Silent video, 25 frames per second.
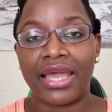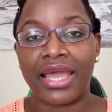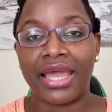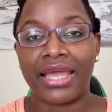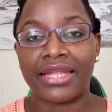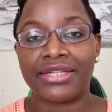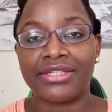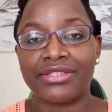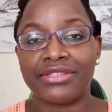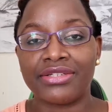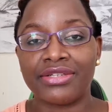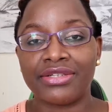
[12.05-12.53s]

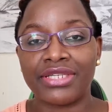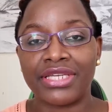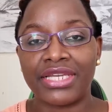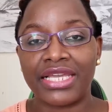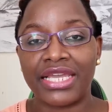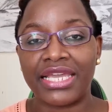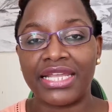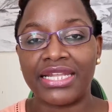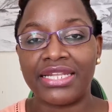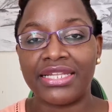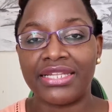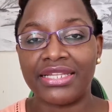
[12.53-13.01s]
And
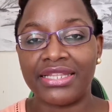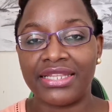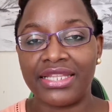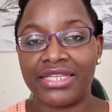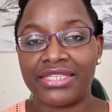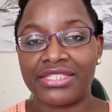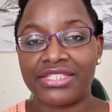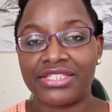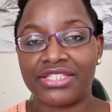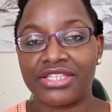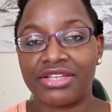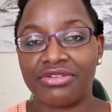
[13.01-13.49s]
in
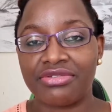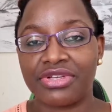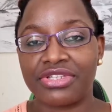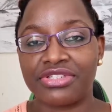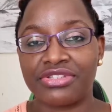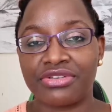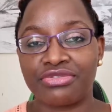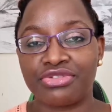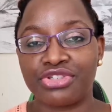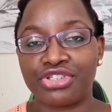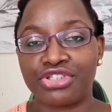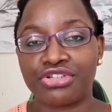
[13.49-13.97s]
this
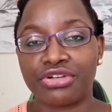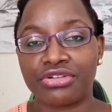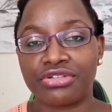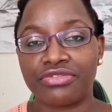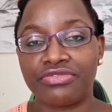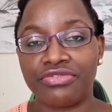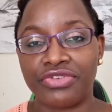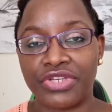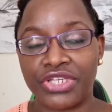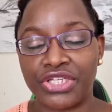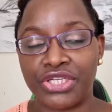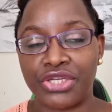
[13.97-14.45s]
series of
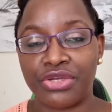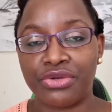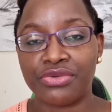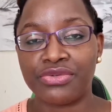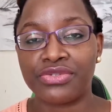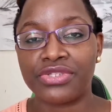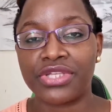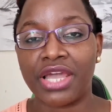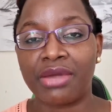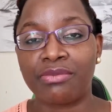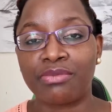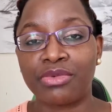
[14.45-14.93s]
short
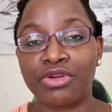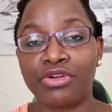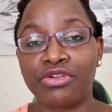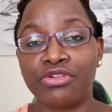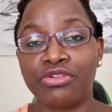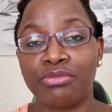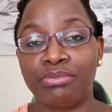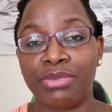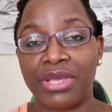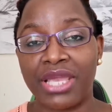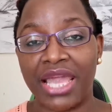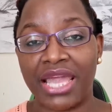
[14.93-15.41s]
videos, I'm
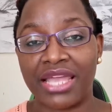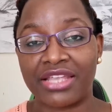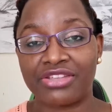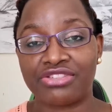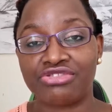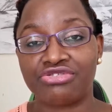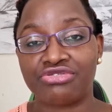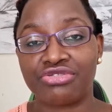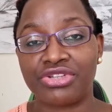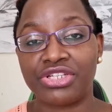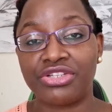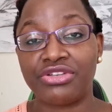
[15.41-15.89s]
going to be
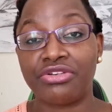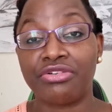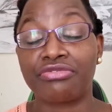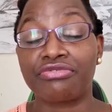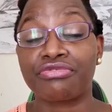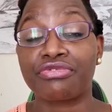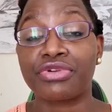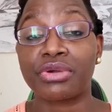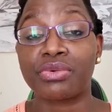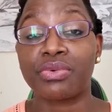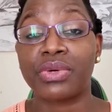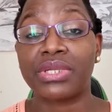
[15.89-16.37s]
answering your
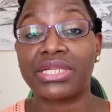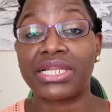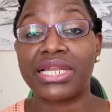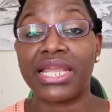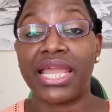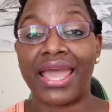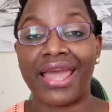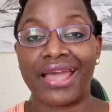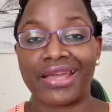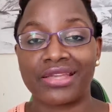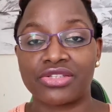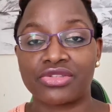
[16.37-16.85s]

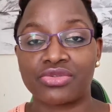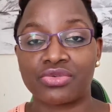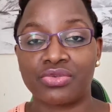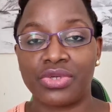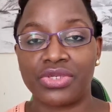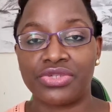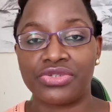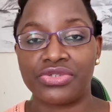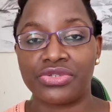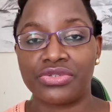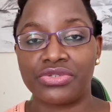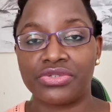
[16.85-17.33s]
frequently asked
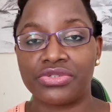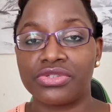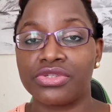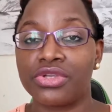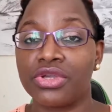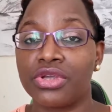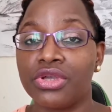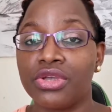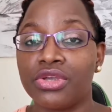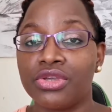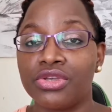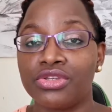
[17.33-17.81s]

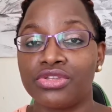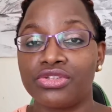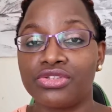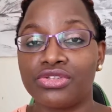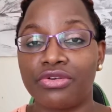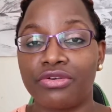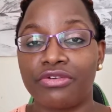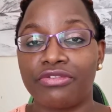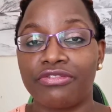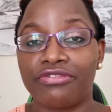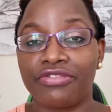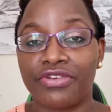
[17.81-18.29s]
questions.
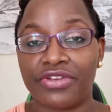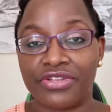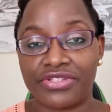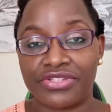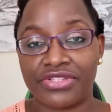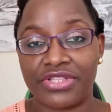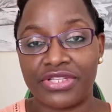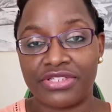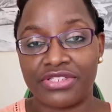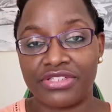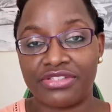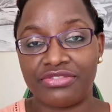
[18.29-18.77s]
So
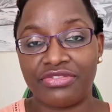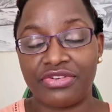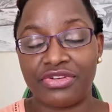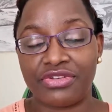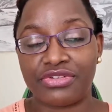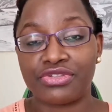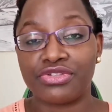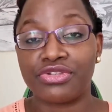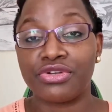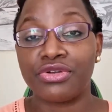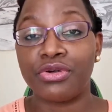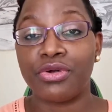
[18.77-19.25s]
first things
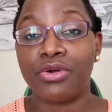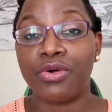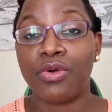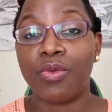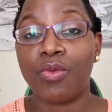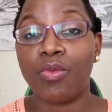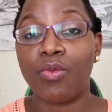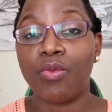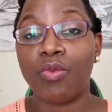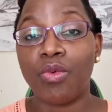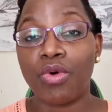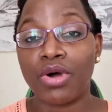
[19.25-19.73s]
first,
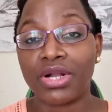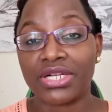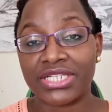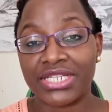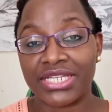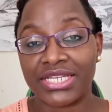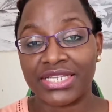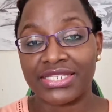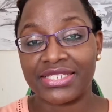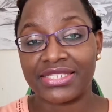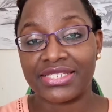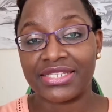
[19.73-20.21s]

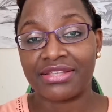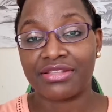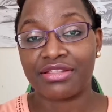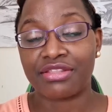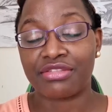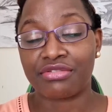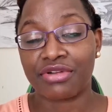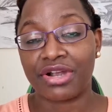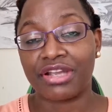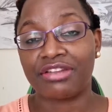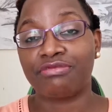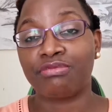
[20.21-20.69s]
what is
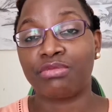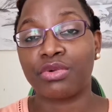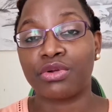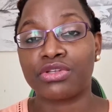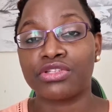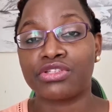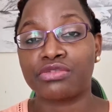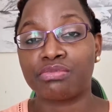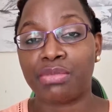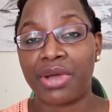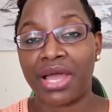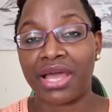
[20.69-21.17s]
Thrive
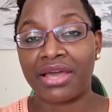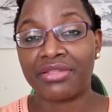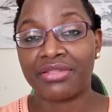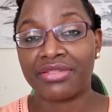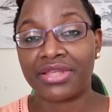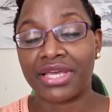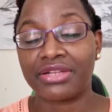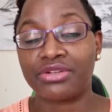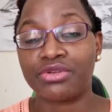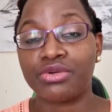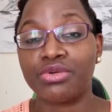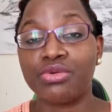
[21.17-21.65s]
Plus
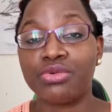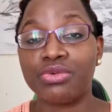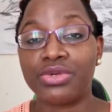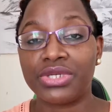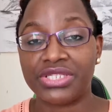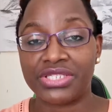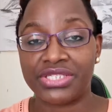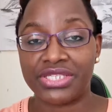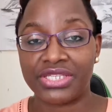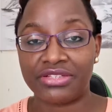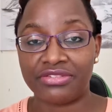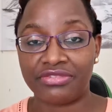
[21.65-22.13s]
Path and who
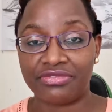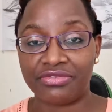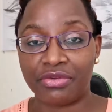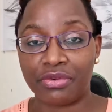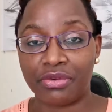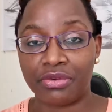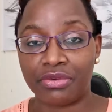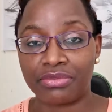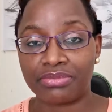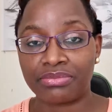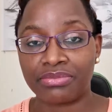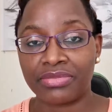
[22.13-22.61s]
is it
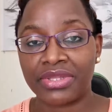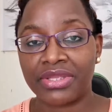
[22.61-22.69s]
for?